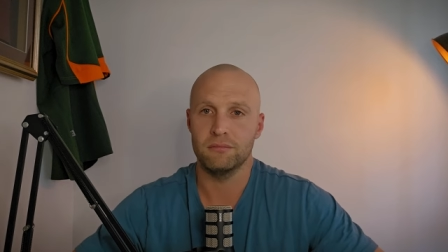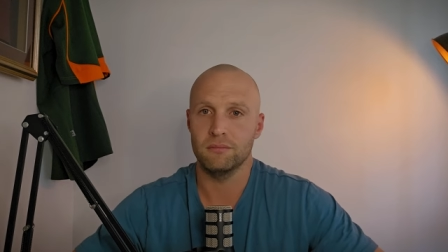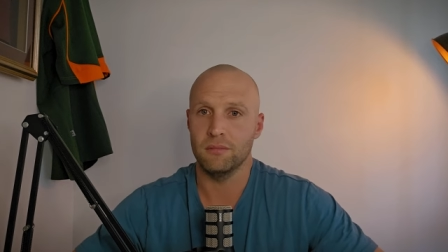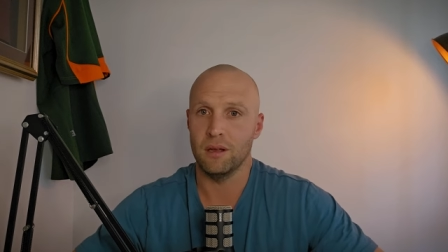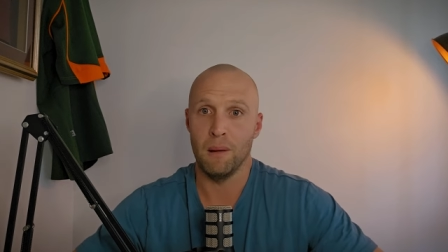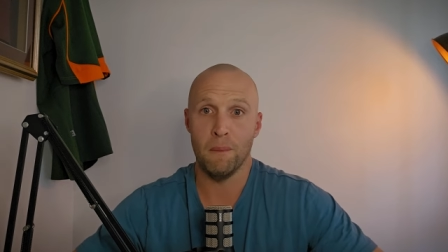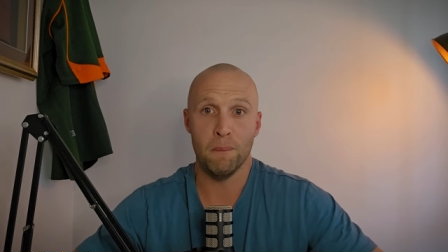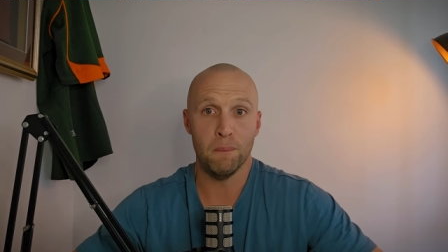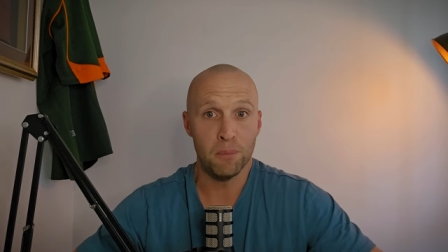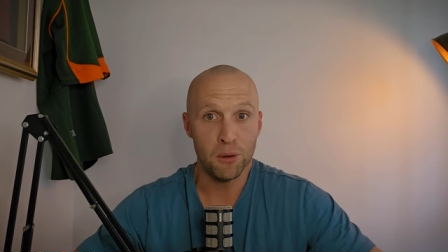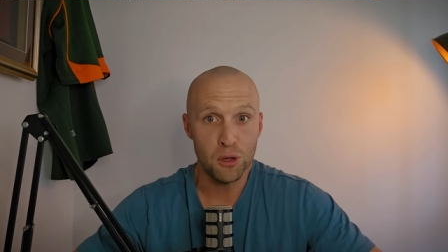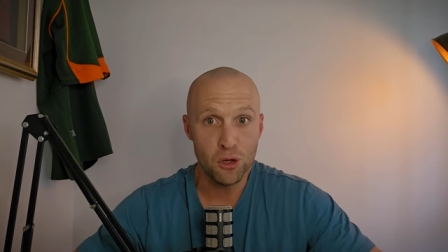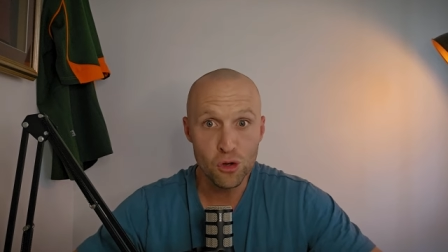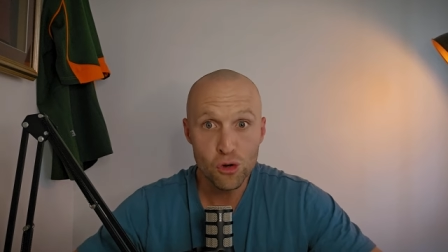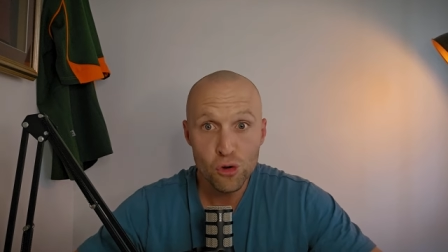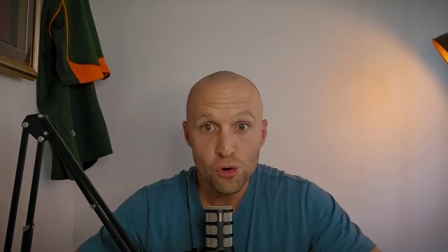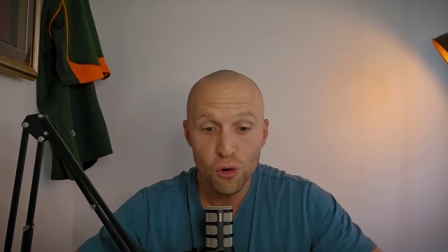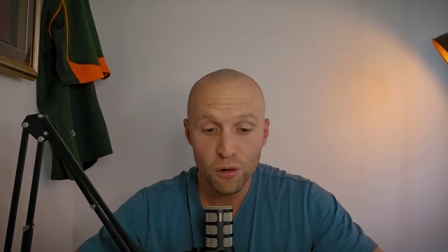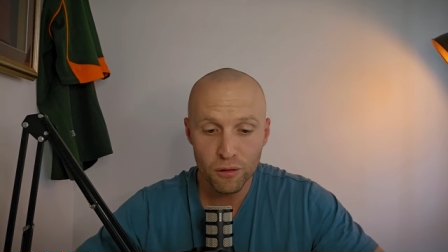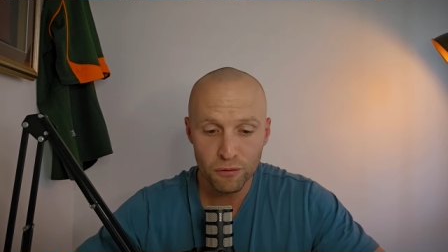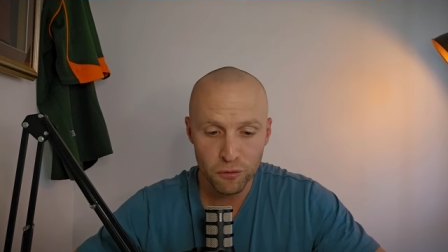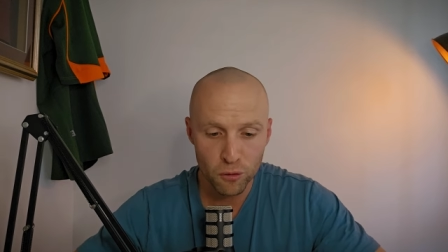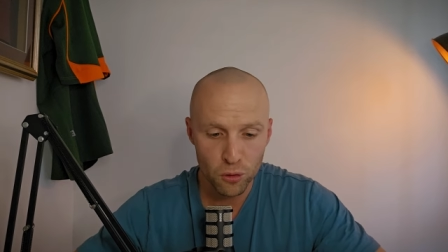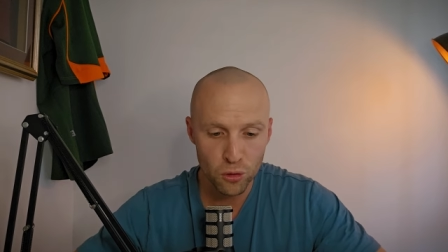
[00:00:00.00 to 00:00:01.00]
a
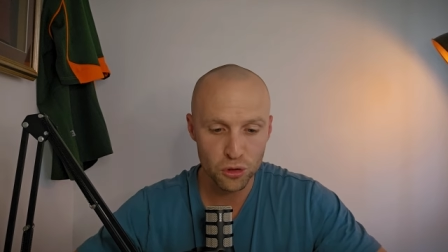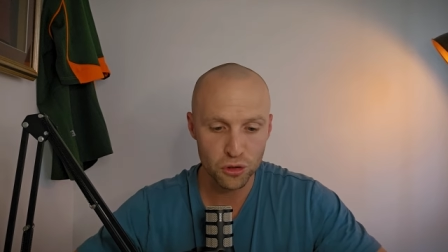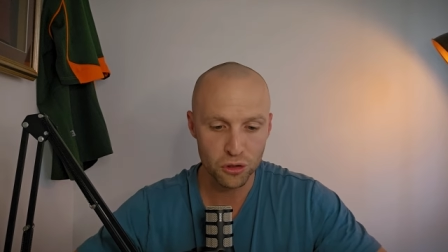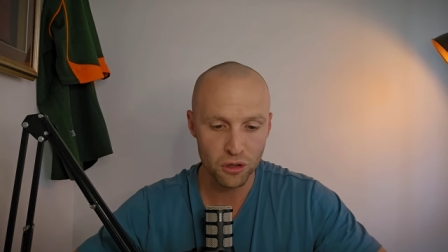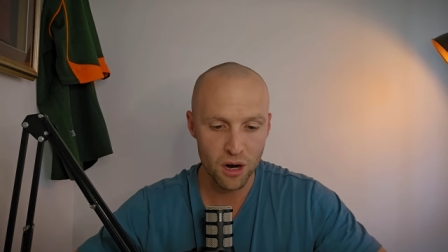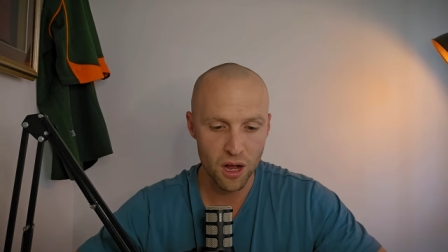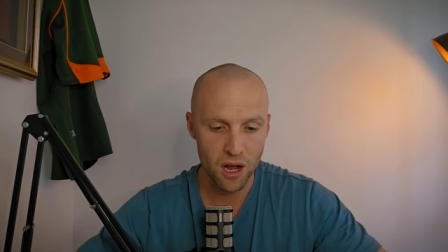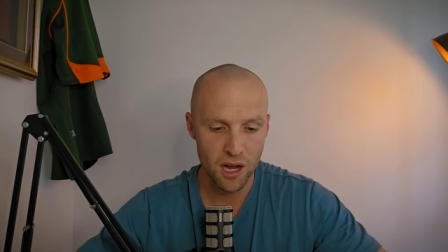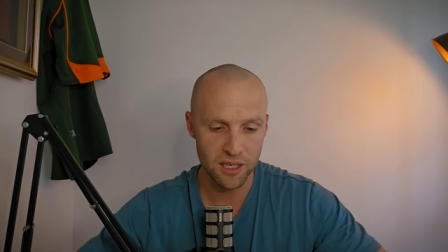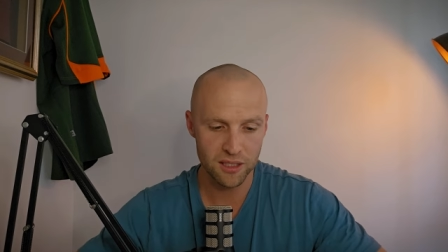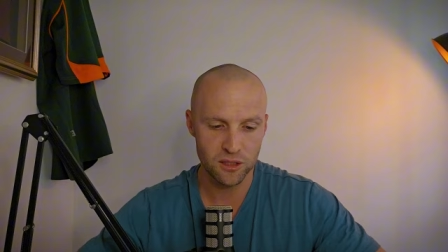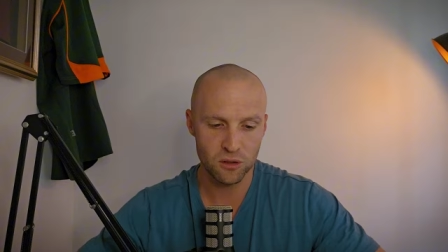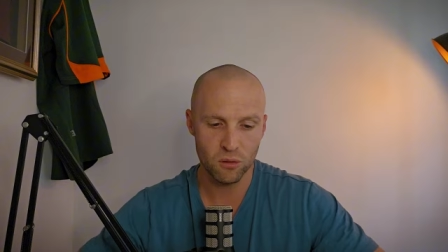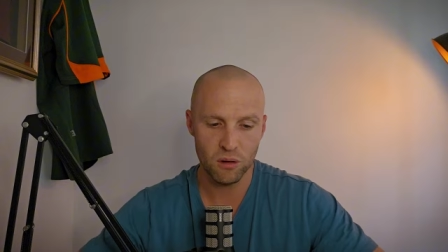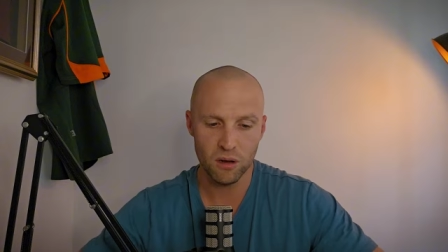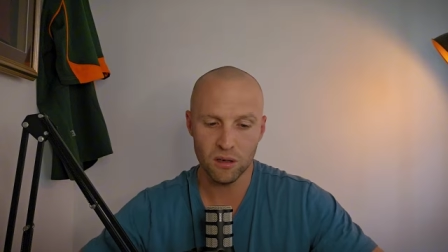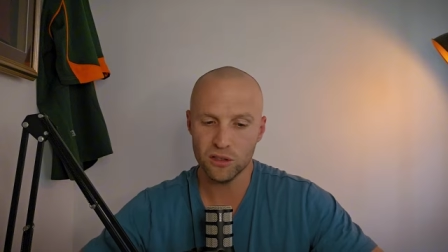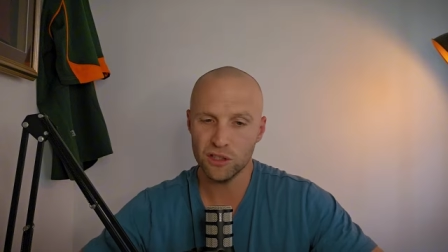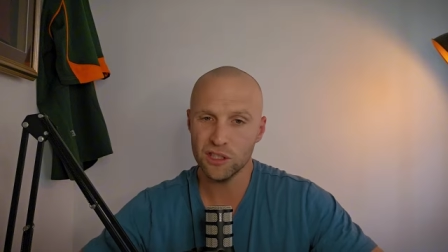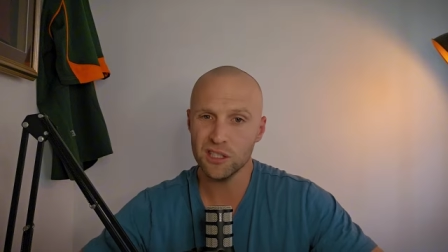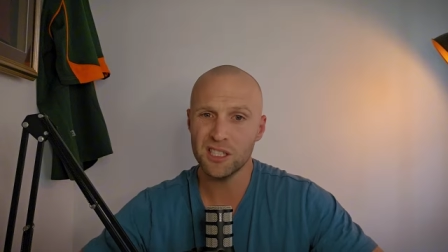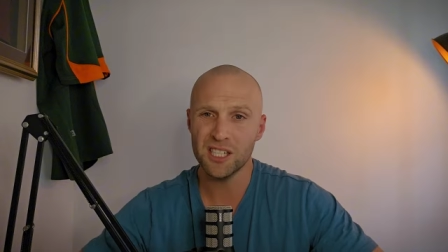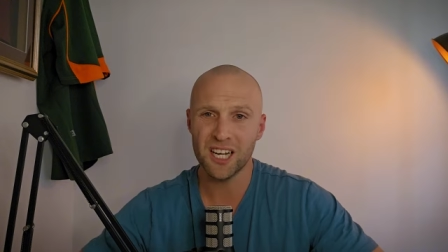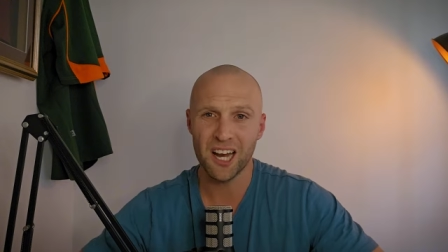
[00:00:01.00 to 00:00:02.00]
beautiful try as well.
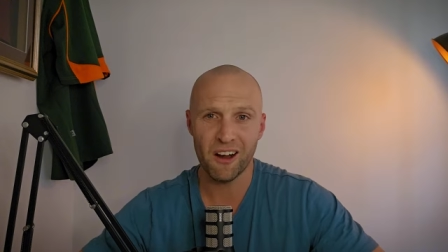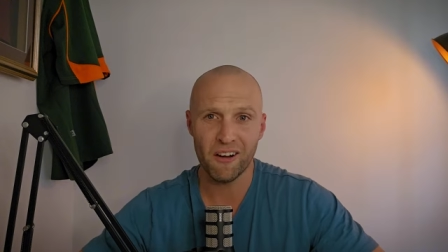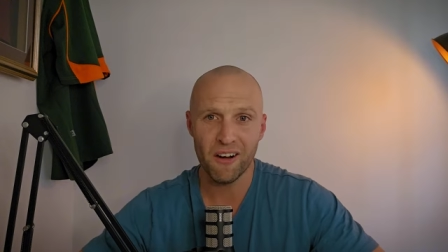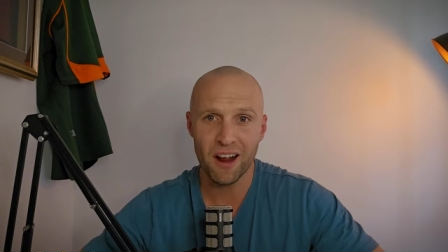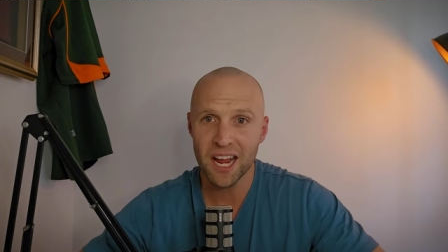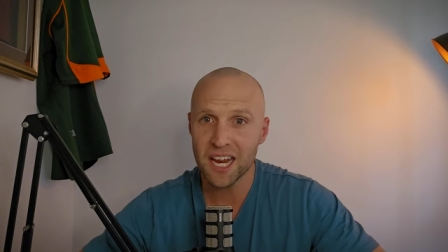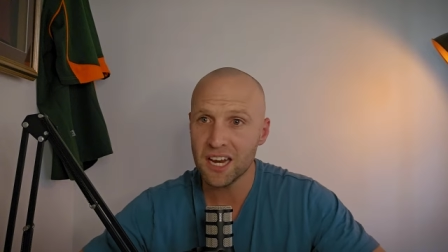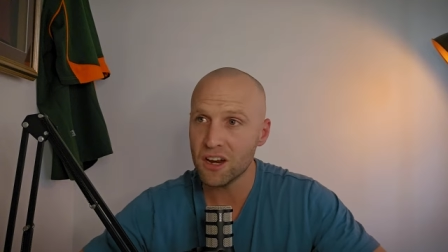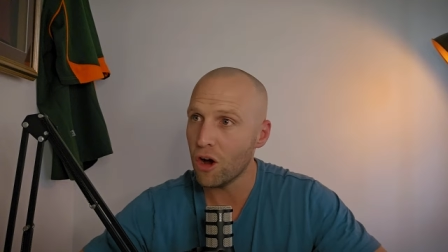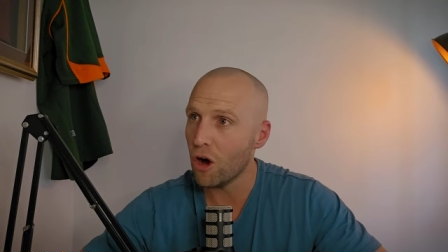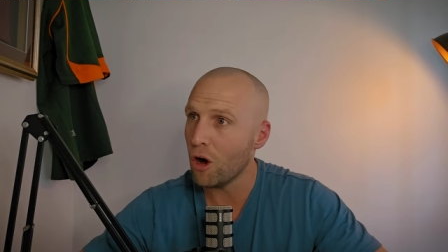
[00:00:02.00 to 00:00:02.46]
Just great